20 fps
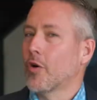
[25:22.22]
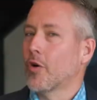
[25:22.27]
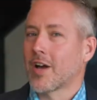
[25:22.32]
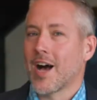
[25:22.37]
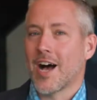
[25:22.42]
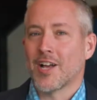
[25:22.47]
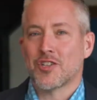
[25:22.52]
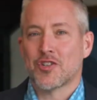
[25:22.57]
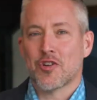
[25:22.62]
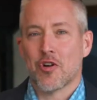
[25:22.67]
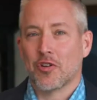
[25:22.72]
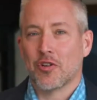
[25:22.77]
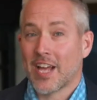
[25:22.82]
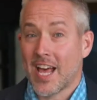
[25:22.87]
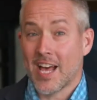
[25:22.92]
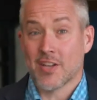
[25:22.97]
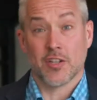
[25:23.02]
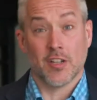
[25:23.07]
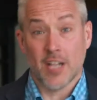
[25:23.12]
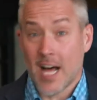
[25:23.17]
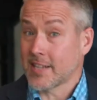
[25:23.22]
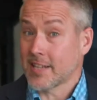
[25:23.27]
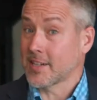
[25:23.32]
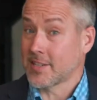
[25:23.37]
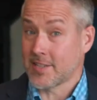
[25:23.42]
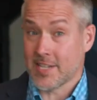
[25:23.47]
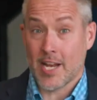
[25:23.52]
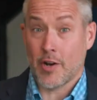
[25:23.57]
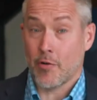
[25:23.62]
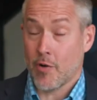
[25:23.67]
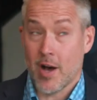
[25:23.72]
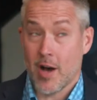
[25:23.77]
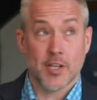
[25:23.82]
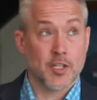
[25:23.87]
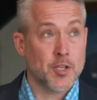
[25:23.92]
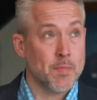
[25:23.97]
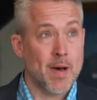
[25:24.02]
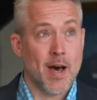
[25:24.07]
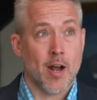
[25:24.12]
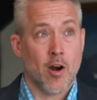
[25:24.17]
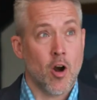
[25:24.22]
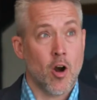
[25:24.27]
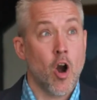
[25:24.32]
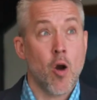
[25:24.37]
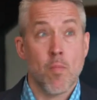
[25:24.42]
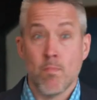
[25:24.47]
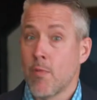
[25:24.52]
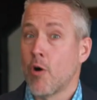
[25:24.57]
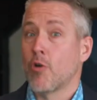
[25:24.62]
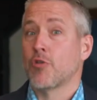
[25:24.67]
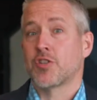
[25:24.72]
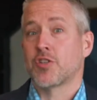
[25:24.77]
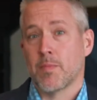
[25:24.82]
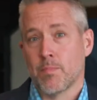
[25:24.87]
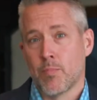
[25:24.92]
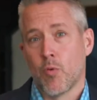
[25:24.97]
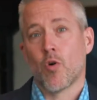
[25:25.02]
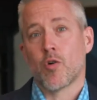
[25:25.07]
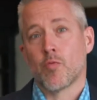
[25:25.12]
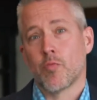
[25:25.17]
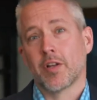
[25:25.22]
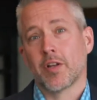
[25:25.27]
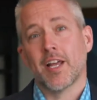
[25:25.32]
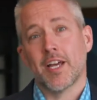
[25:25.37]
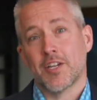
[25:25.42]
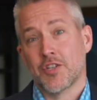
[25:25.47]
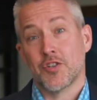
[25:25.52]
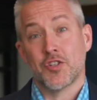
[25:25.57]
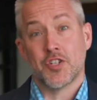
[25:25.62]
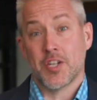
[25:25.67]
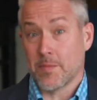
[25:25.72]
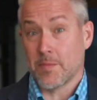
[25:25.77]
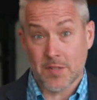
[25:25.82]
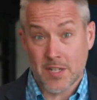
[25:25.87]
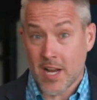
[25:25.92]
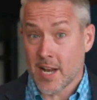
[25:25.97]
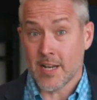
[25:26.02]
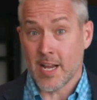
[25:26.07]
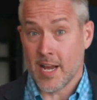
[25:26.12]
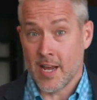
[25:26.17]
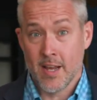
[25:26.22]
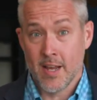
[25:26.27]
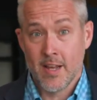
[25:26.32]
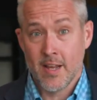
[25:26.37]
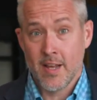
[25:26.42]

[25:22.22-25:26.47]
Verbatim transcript: Well, God certainly has a lot to say to us about our, our most important relationships, doesn't He?